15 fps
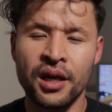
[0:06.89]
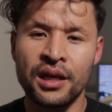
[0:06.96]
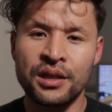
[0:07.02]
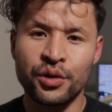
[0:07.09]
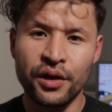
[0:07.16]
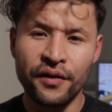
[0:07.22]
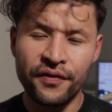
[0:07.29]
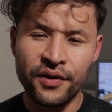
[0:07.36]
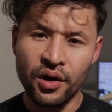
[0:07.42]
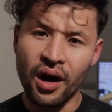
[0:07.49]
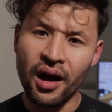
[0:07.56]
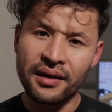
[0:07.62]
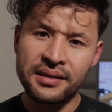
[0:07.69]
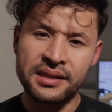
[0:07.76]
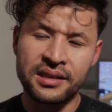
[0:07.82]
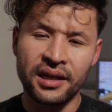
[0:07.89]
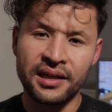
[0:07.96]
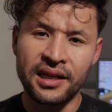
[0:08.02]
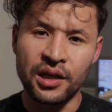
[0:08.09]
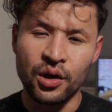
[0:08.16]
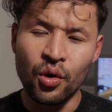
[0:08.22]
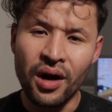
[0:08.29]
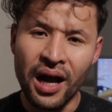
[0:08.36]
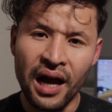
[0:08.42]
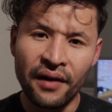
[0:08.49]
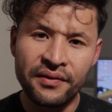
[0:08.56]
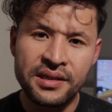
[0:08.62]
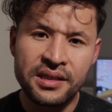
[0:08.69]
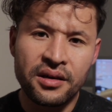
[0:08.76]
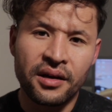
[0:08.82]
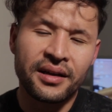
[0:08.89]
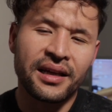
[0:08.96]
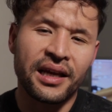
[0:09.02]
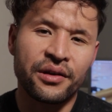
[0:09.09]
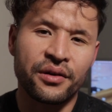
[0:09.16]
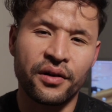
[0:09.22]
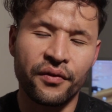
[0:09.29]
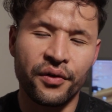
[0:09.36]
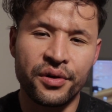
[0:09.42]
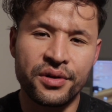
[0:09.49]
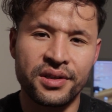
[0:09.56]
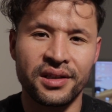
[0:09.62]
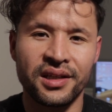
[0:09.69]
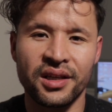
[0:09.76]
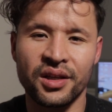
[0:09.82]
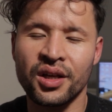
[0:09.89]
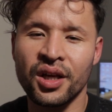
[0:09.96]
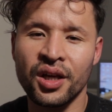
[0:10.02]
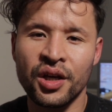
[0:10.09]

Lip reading: So if you are studying or have studied at university,